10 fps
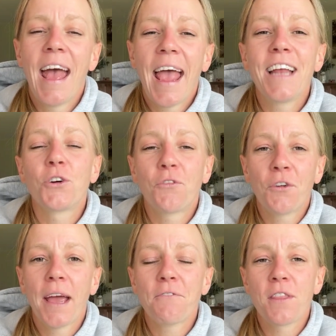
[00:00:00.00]
And don't
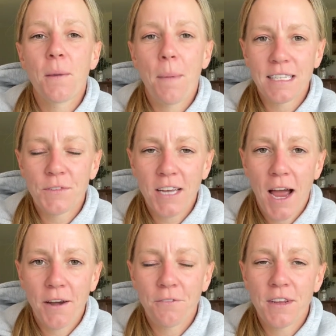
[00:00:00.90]
forget, for the best
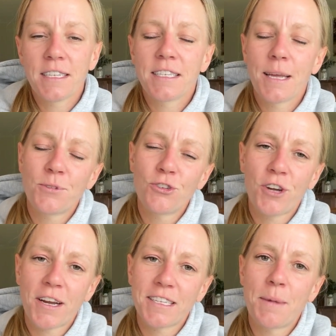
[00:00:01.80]
photography tips and
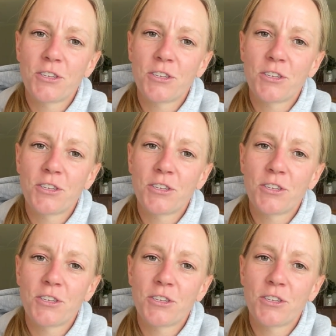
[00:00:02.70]
tricks,